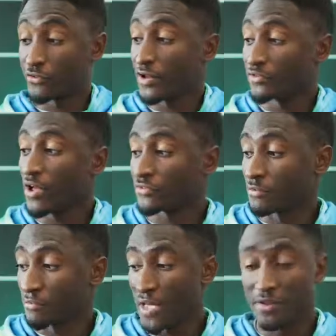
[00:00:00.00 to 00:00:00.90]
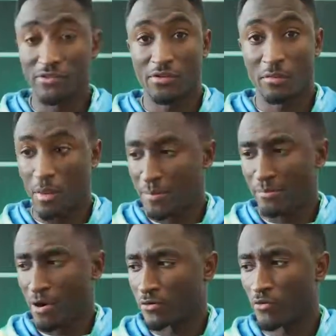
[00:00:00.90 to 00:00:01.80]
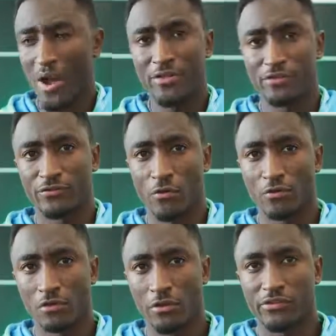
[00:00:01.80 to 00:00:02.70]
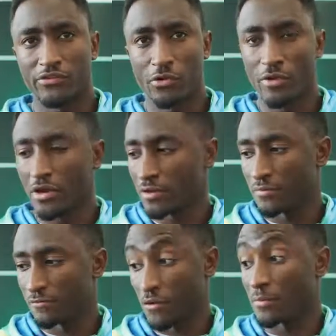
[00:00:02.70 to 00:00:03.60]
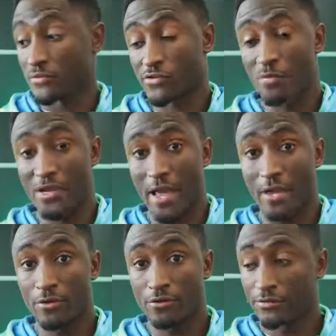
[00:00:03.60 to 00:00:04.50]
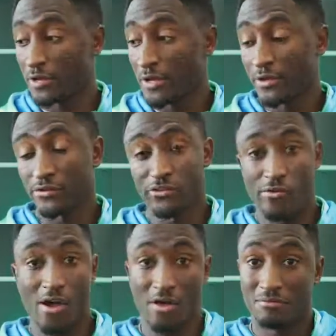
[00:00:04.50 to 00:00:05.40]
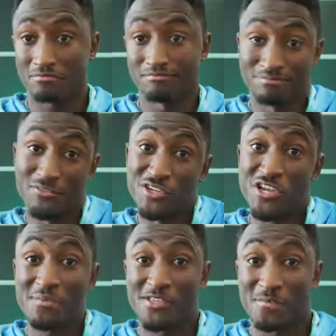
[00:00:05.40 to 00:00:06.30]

screen is awesome, and it's a big part of why this phone looks so good from so many angles. So good job,